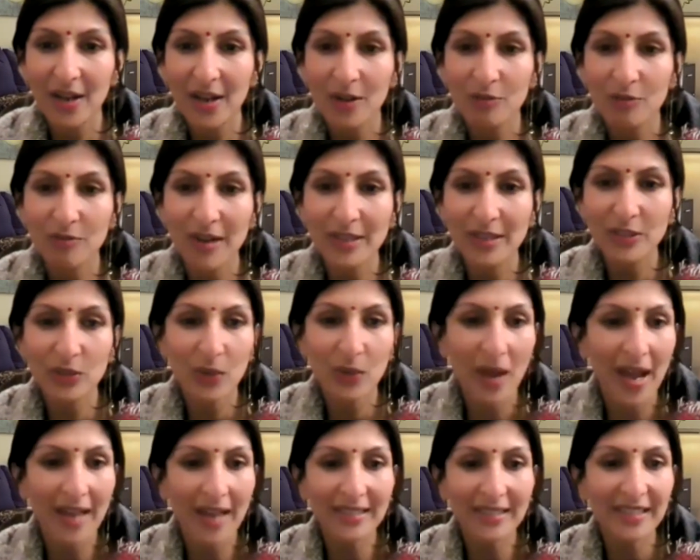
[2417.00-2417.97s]
raise your
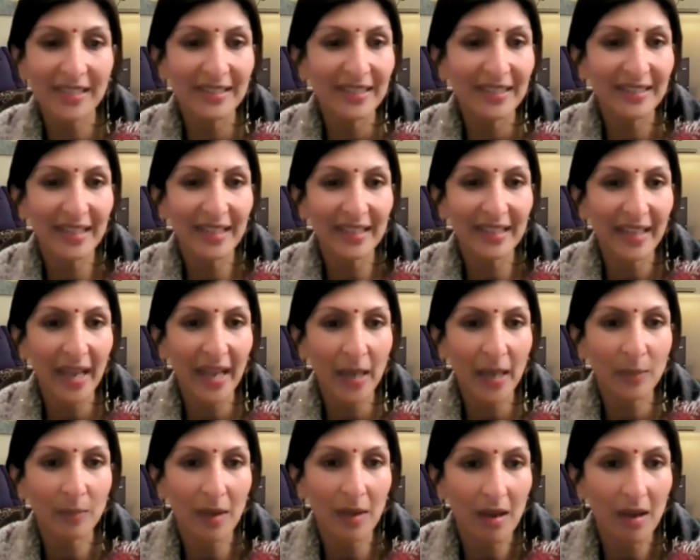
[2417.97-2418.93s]
hand, anything that
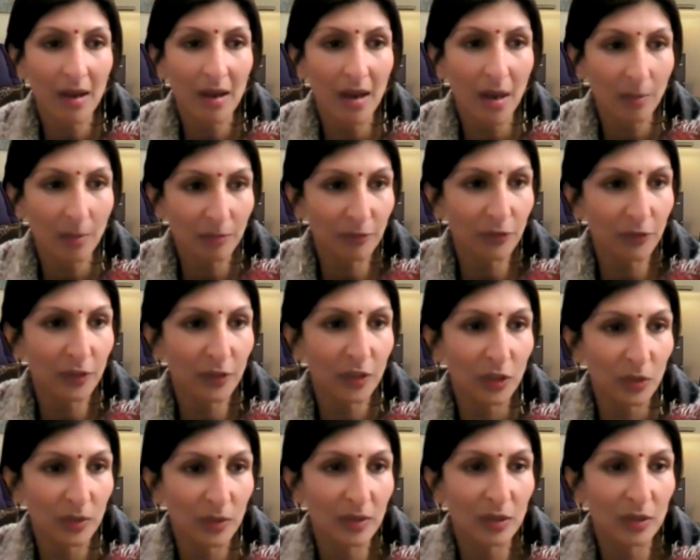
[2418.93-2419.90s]
came up for
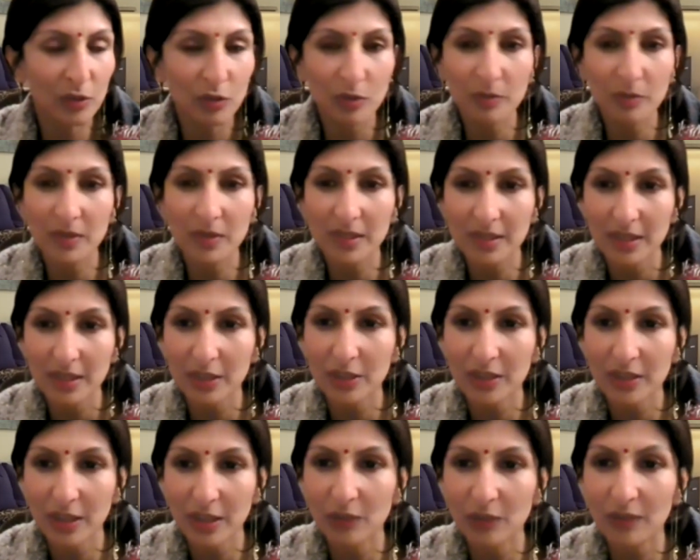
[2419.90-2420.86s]
you in the group
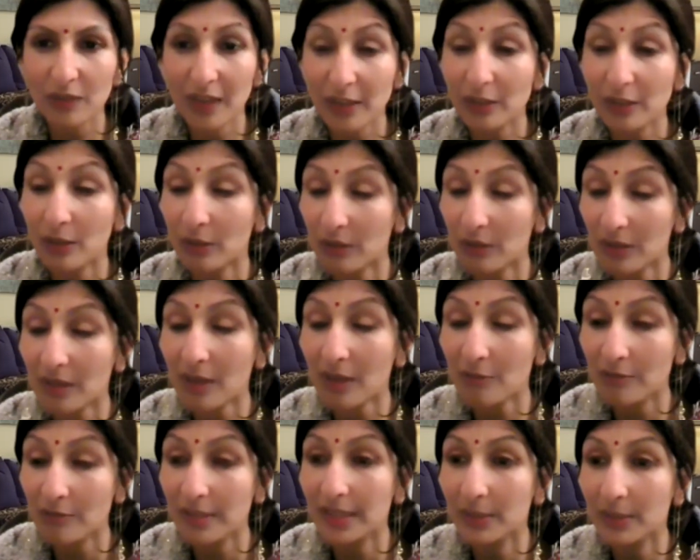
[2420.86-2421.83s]
discussion that you feel like, you know, this, I
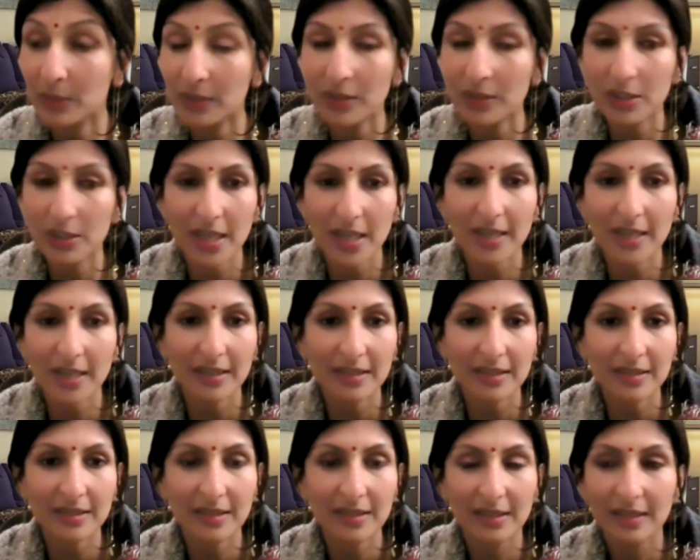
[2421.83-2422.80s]
really want to share
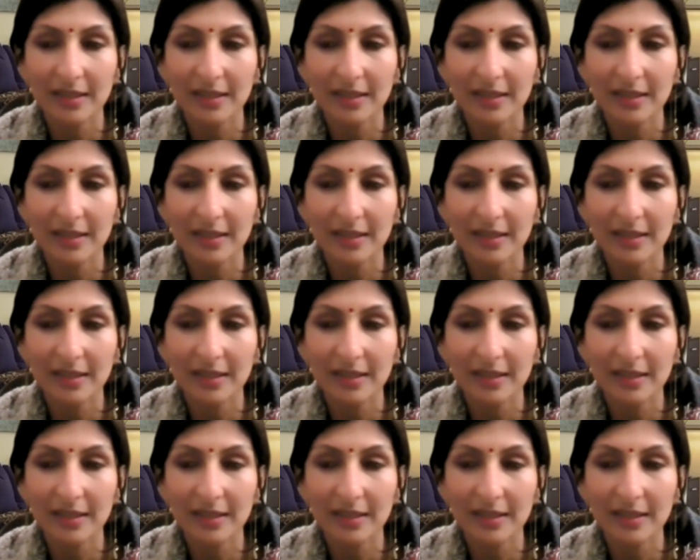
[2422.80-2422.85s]
this.